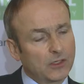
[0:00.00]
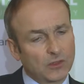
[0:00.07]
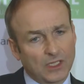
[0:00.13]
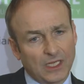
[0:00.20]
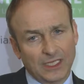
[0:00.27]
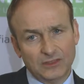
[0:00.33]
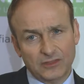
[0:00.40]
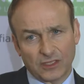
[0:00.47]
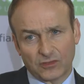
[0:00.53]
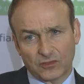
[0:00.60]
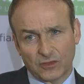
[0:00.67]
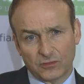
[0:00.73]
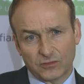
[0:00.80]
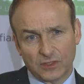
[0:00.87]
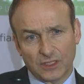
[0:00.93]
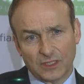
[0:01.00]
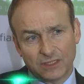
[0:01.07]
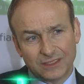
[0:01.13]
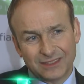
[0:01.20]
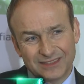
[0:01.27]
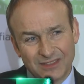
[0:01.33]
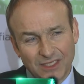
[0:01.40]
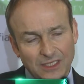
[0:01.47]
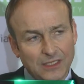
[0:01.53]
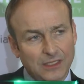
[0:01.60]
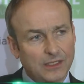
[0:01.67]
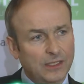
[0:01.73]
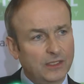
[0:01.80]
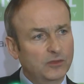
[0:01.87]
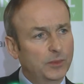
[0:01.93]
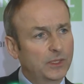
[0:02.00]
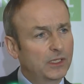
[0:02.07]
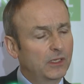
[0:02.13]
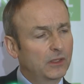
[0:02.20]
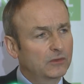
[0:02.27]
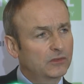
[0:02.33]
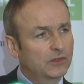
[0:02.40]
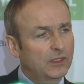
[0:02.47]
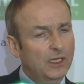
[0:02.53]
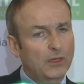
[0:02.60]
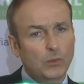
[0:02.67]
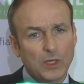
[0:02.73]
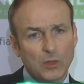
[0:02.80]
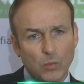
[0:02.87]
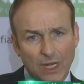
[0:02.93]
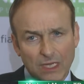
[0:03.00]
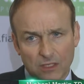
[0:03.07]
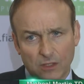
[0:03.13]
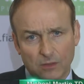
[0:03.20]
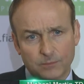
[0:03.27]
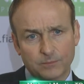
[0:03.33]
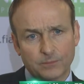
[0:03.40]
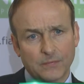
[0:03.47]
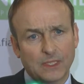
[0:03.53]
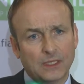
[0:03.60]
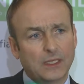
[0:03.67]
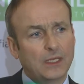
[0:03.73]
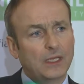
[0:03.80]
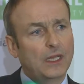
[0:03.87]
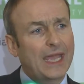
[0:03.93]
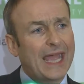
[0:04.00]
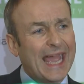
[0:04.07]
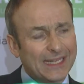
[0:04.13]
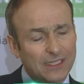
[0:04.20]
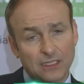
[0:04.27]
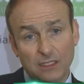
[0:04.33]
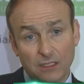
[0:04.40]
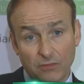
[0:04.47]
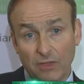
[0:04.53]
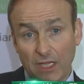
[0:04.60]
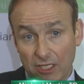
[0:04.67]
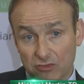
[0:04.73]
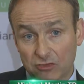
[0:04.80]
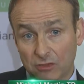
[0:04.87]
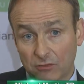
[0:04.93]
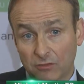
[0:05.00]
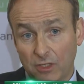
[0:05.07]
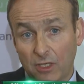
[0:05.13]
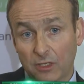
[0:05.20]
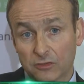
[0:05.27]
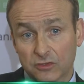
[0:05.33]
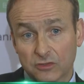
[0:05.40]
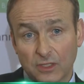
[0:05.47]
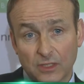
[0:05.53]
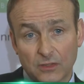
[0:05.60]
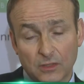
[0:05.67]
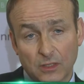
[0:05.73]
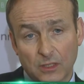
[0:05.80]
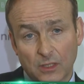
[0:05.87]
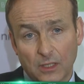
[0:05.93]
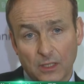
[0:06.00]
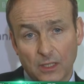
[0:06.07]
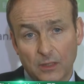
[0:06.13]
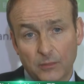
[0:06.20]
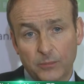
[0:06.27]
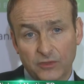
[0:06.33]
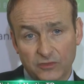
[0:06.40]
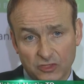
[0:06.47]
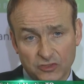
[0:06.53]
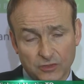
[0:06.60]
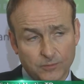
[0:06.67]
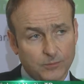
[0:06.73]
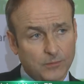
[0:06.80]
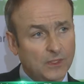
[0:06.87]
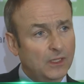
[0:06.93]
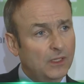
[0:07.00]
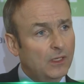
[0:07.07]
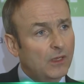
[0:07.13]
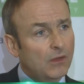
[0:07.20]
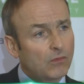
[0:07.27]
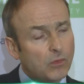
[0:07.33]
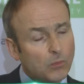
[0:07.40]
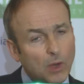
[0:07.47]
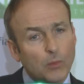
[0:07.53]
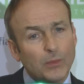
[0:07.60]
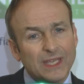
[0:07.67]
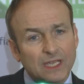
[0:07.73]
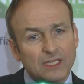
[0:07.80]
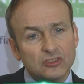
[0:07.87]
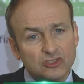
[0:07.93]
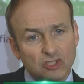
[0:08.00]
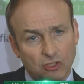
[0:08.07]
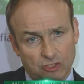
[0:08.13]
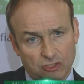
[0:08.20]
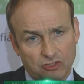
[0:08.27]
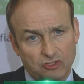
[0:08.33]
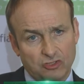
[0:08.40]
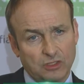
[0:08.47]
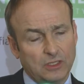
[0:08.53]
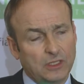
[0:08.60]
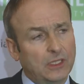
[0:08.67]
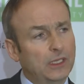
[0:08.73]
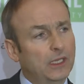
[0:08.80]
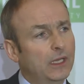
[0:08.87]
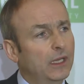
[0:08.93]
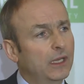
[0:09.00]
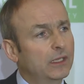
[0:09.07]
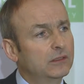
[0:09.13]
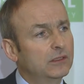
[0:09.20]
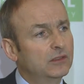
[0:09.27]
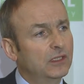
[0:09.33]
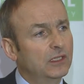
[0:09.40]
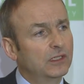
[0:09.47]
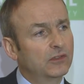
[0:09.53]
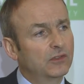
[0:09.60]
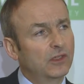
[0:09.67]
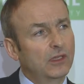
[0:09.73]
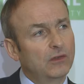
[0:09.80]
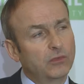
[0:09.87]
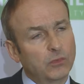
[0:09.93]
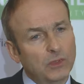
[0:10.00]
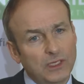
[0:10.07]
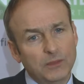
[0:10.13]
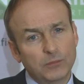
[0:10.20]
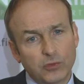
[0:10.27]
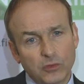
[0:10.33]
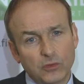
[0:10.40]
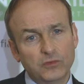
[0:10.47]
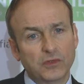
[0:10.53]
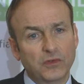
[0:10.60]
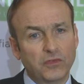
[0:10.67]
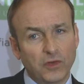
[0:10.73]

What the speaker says: Now, in the context of the deal that has been announced today, we welcome any alleviation of the Irish debt position. From what we can judge, the deal itself will improve the